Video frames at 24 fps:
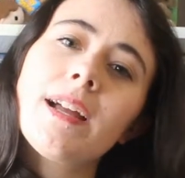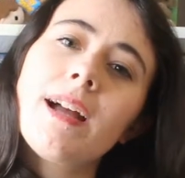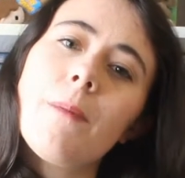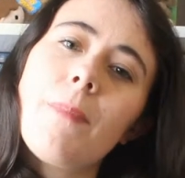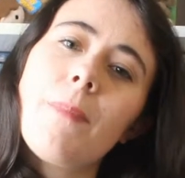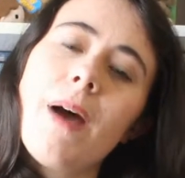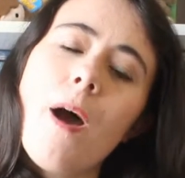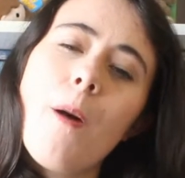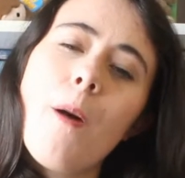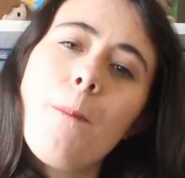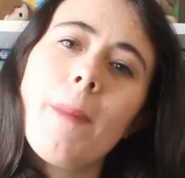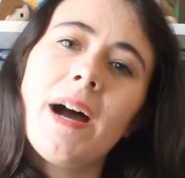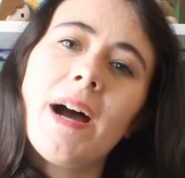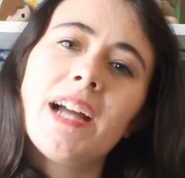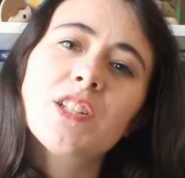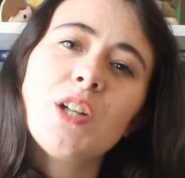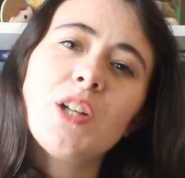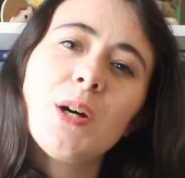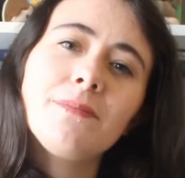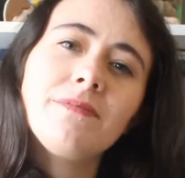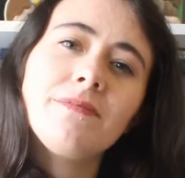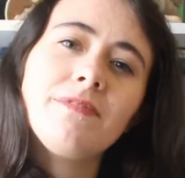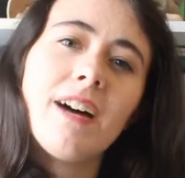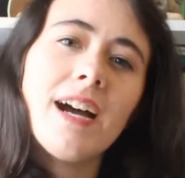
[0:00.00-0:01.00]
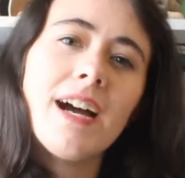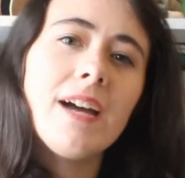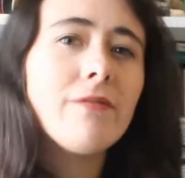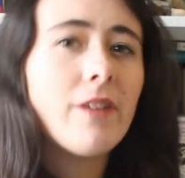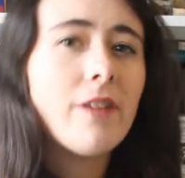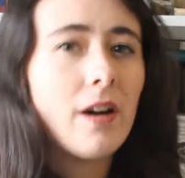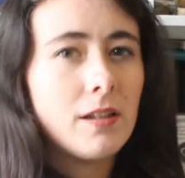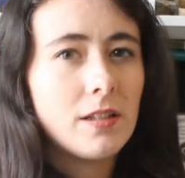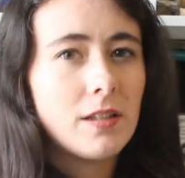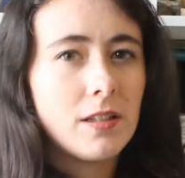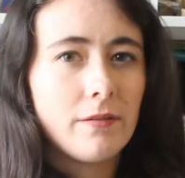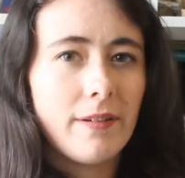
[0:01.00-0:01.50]
about my top 5
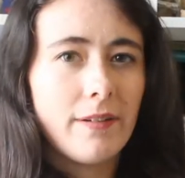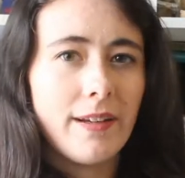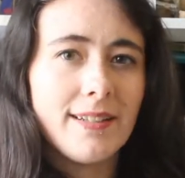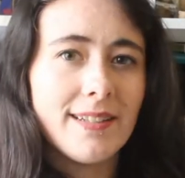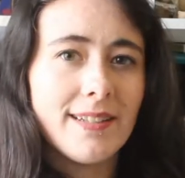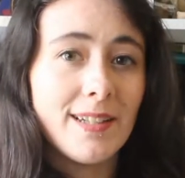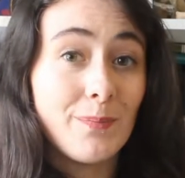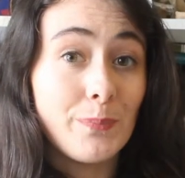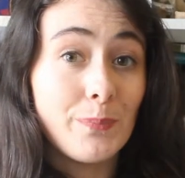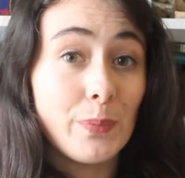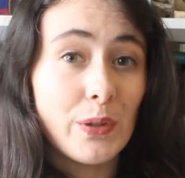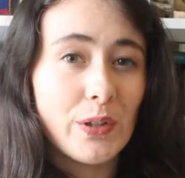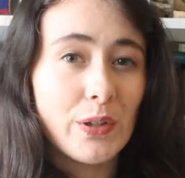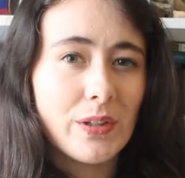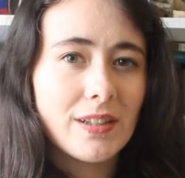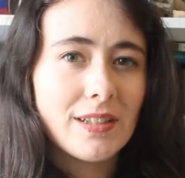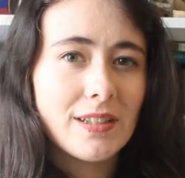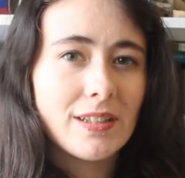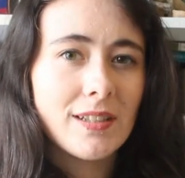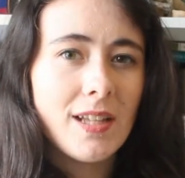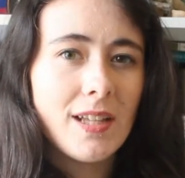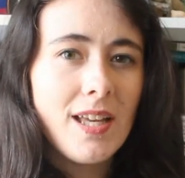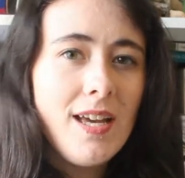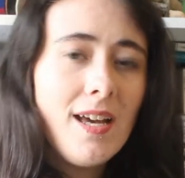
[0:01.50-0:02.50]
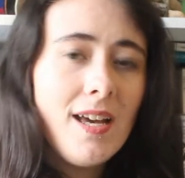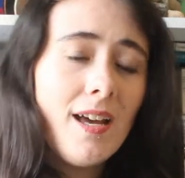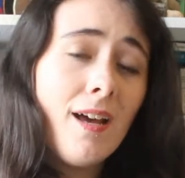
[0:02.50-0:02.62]
underrated books.